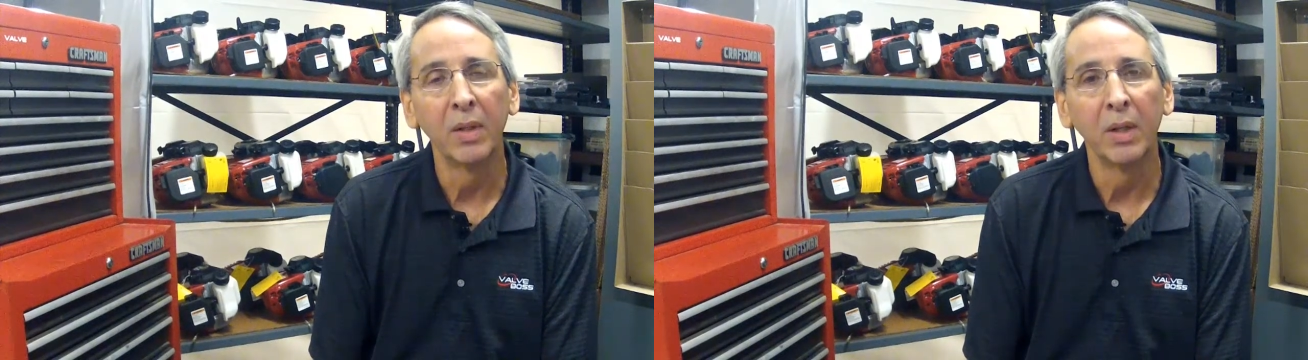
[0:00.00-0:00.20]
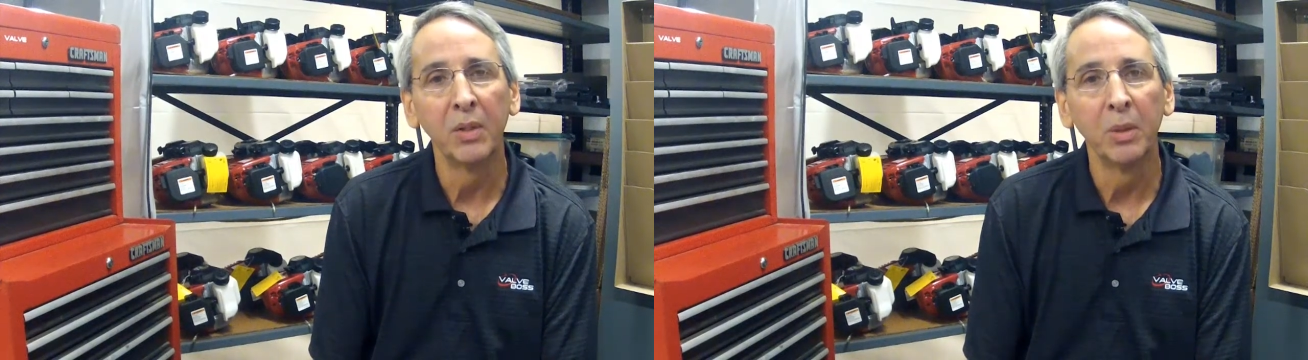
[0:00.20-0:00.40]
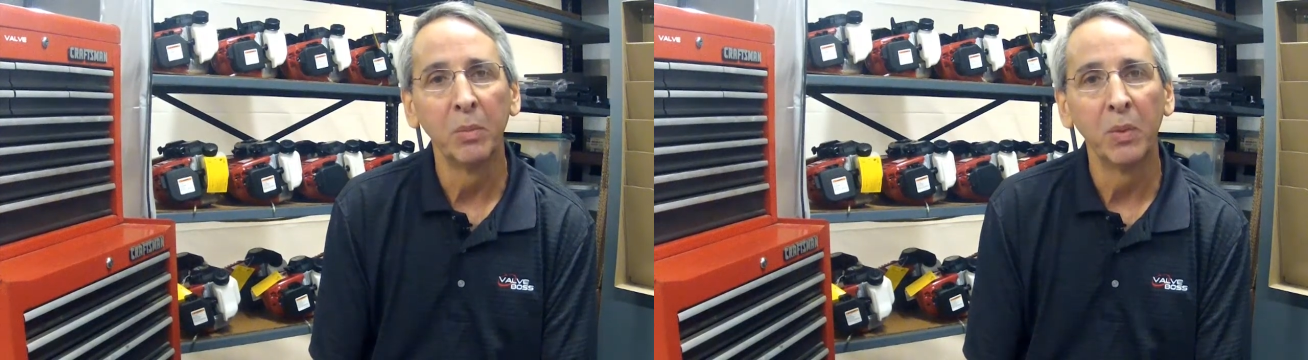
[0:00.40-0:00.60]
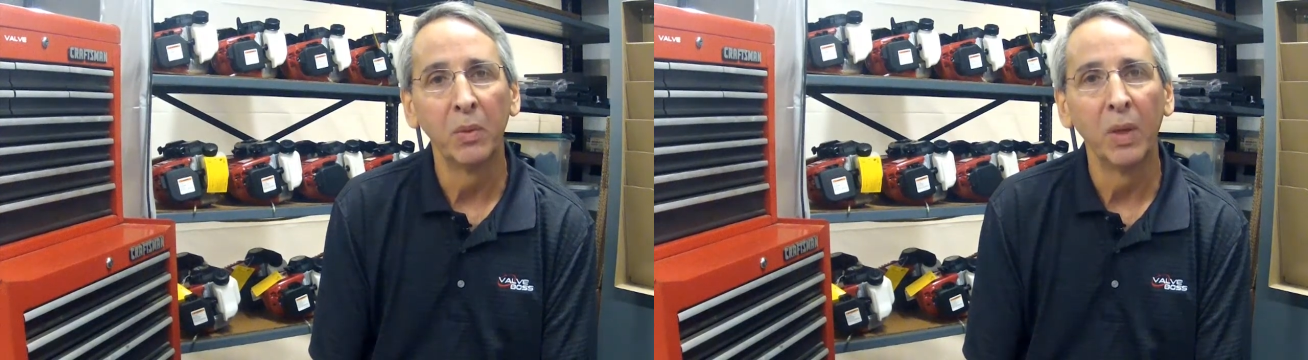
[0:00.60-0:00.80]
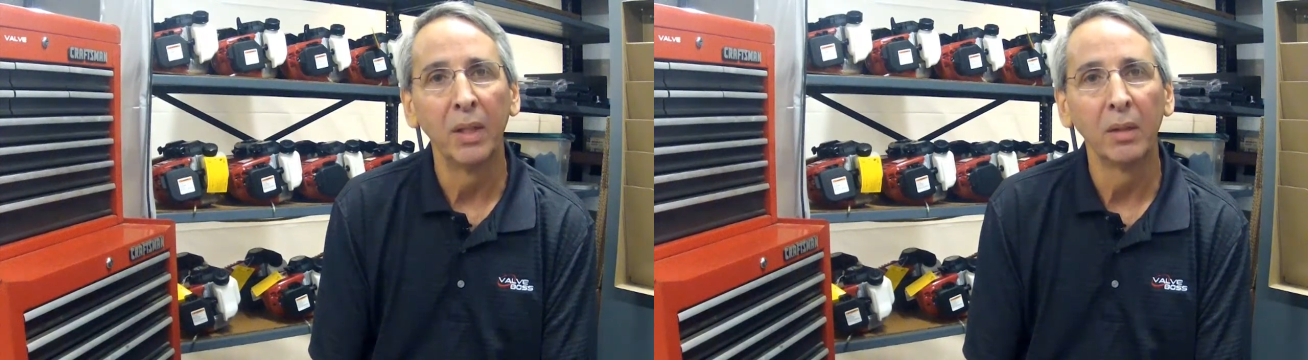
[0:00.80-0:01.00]
customers
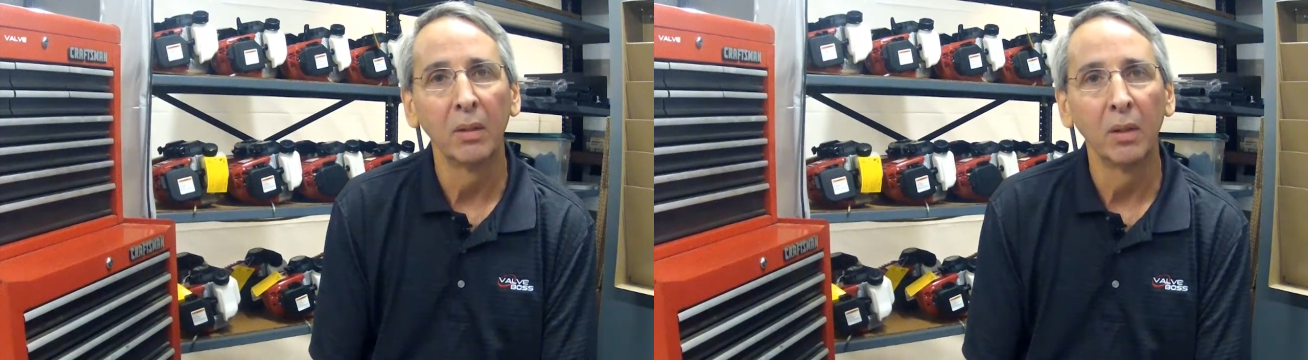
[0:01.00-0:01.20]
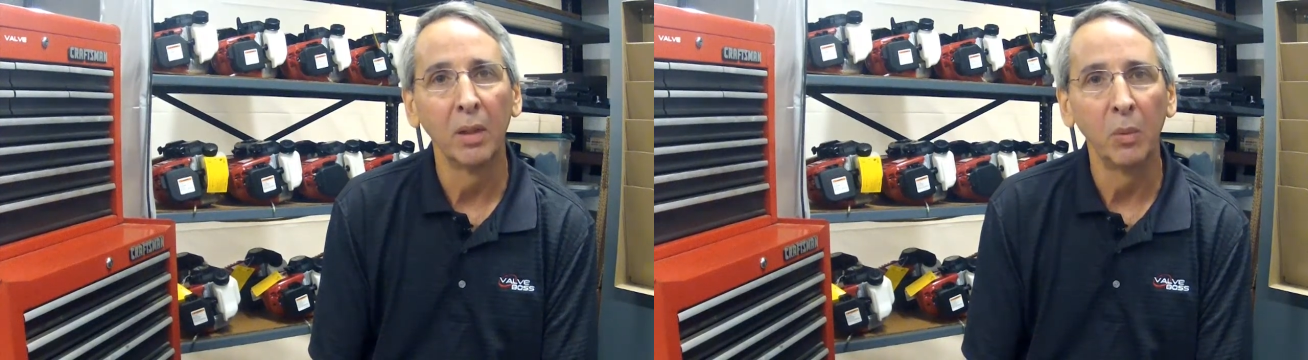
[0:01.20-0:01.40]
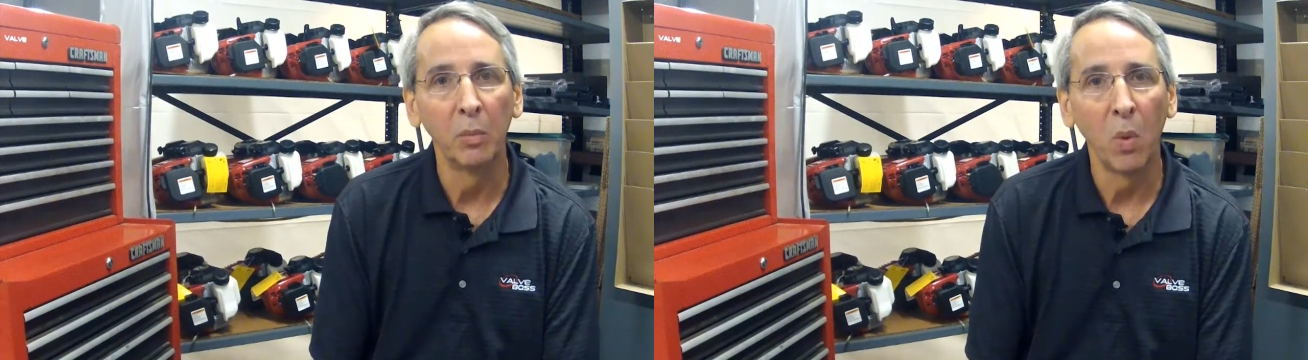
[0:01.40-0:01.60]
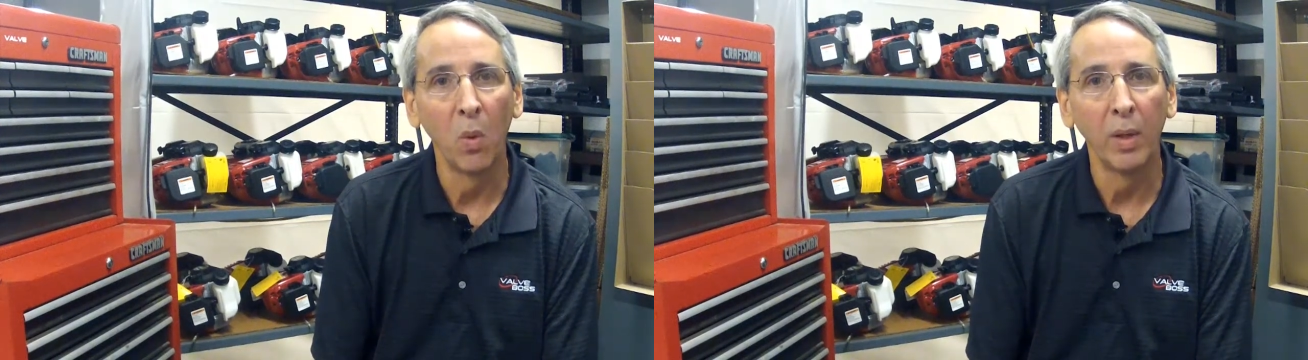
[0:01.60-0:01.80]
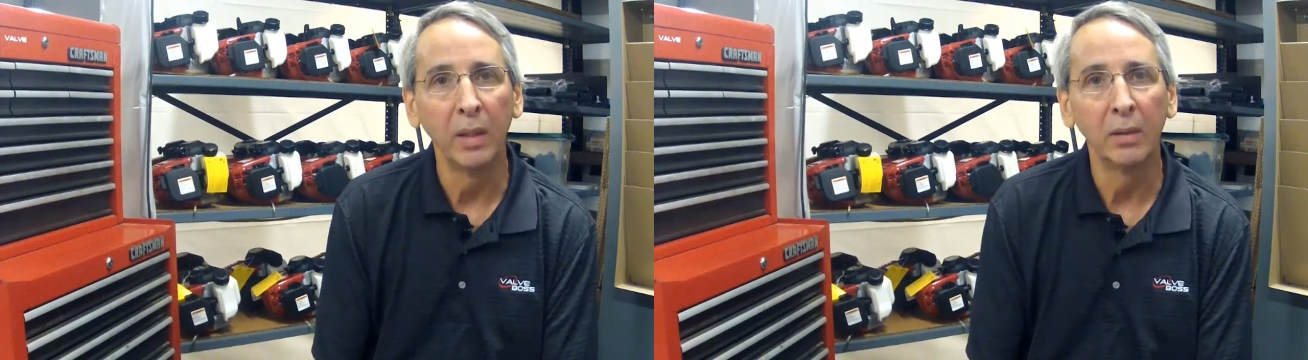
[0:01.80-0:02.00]
regularly
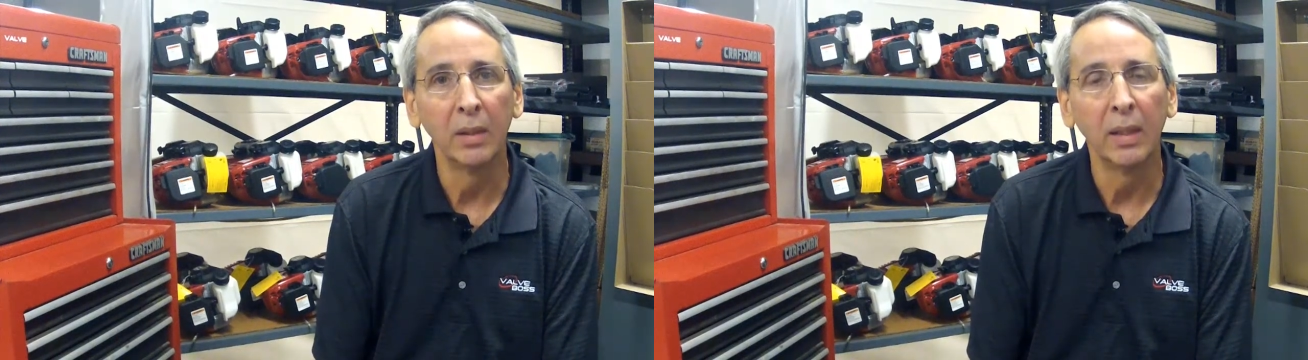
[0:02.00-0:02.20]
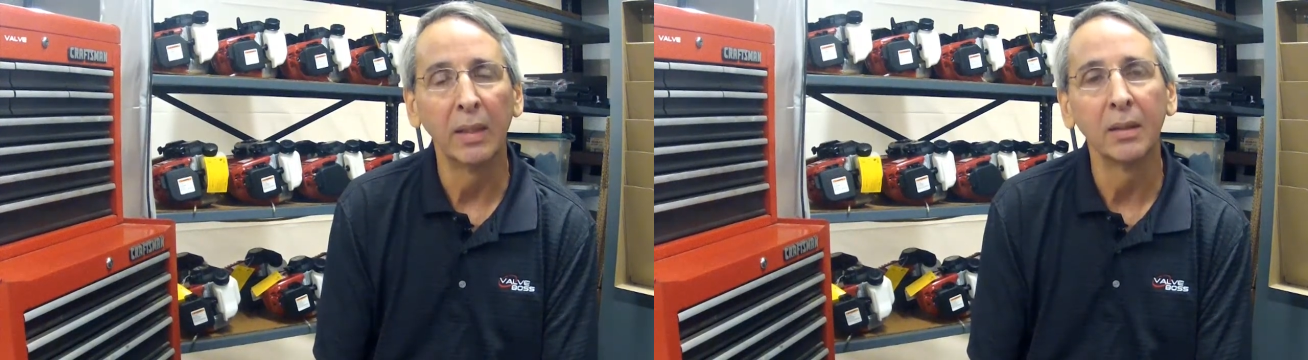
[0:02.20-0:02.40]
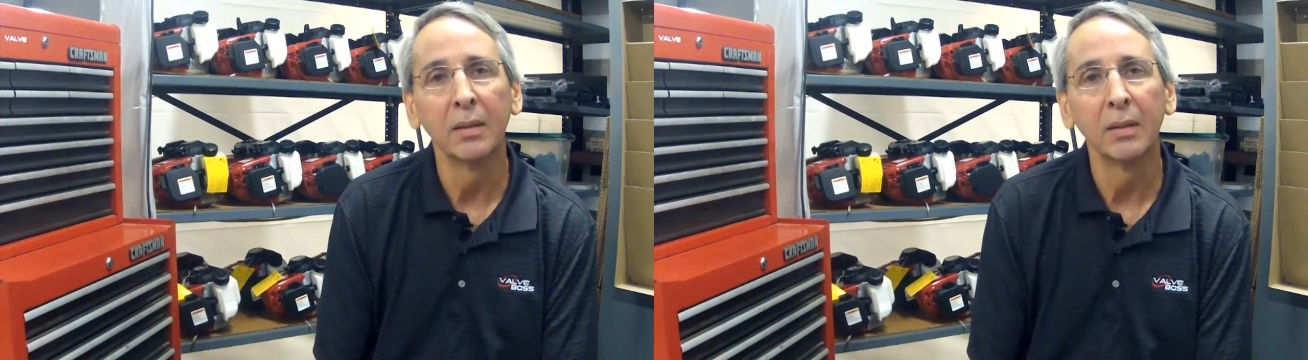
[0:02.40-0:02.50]
reporting that